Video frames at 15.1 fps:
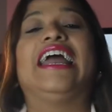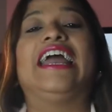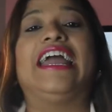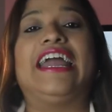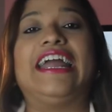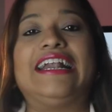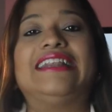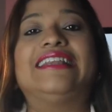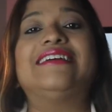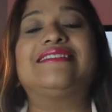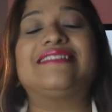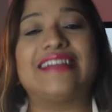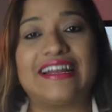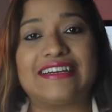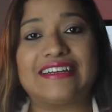In this
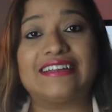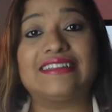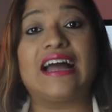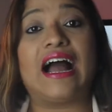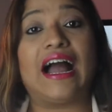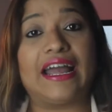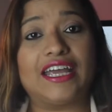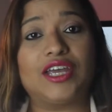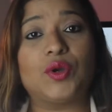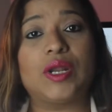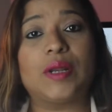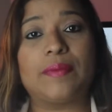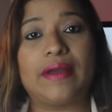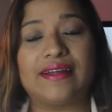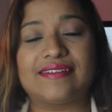letter, the
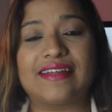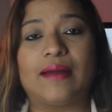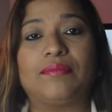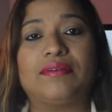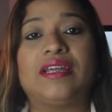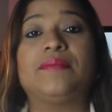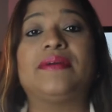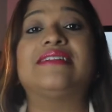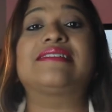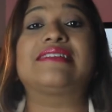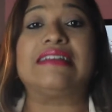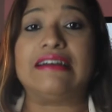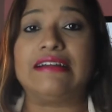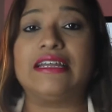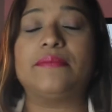IQNM exam team has
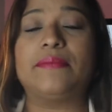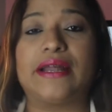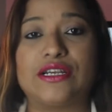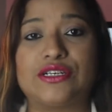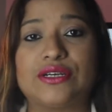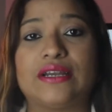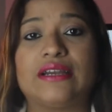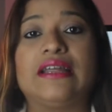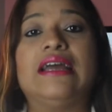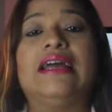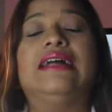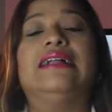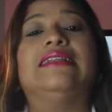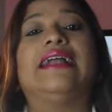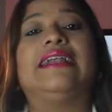clearly mentioned
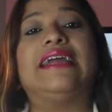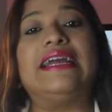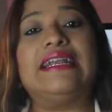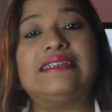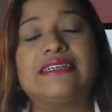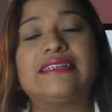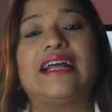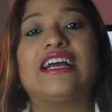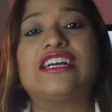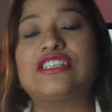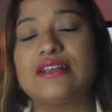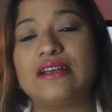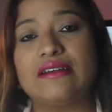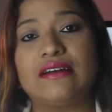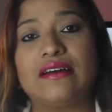that
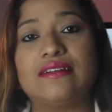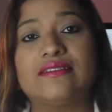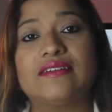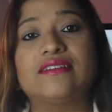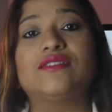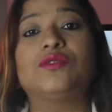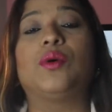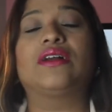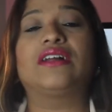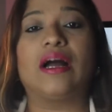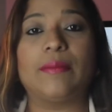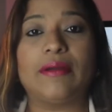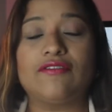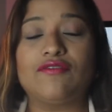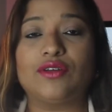international nurses who are
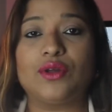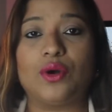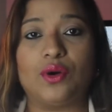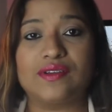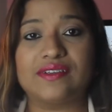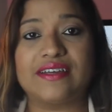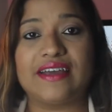coming for the OSCE